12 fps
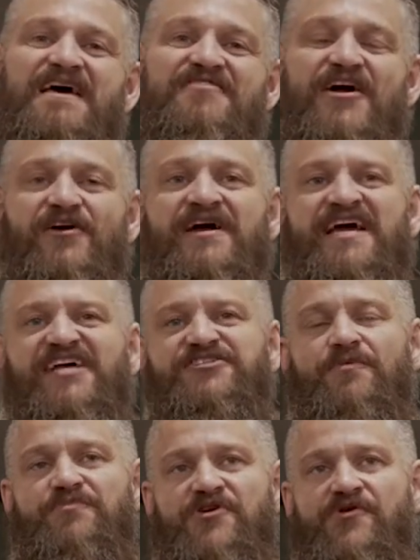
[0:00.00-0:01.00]
There is
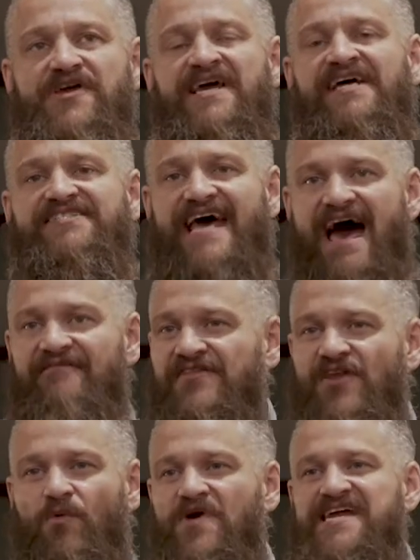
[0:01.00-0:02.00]
a beauty to
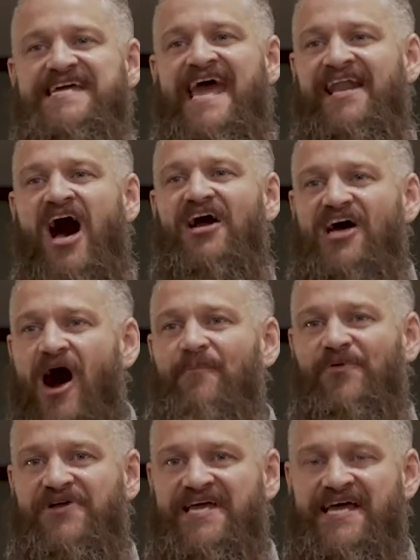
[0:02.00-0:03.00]
heaven that we cannot
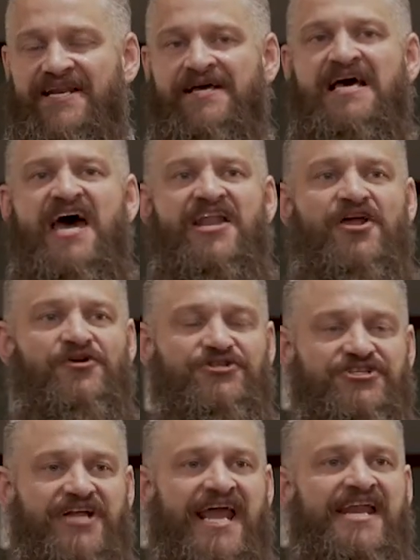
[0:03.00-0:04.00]
comprehend, an
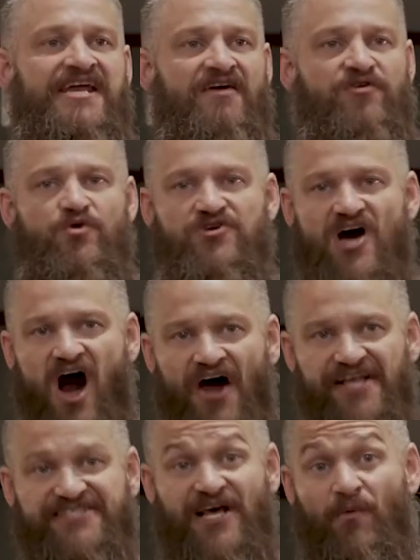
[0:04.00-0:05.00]
understanding of who
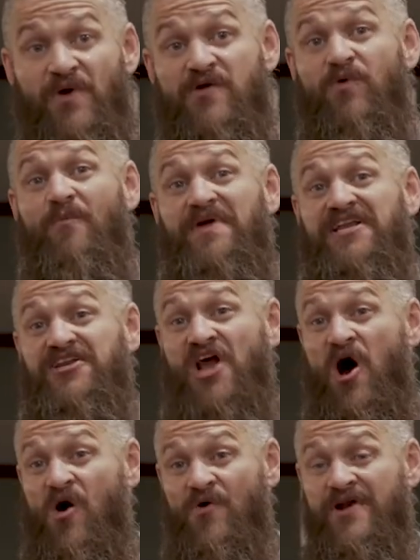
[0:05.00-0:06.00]
God is, that we will be
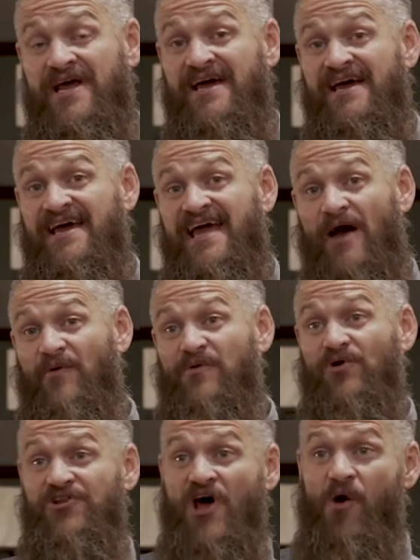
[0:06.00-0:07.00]
known and we
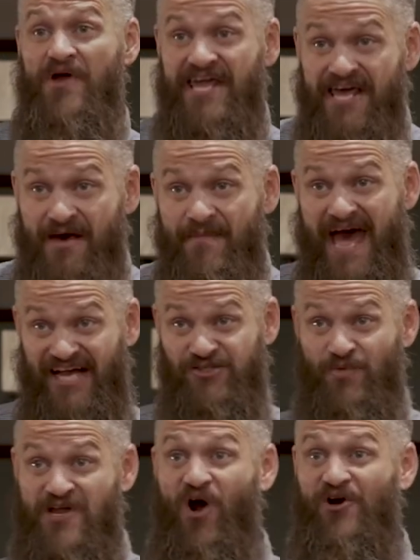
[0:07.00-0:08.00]
will know Him
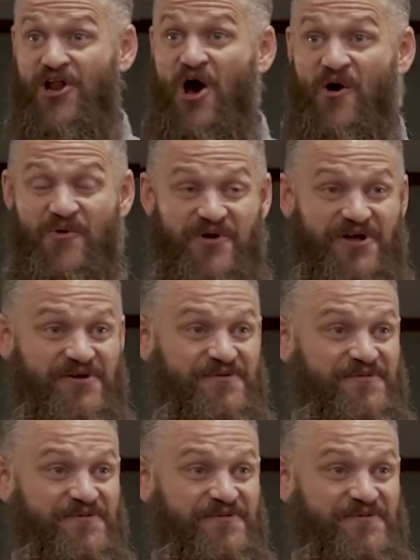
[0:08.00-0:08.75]
as we are known,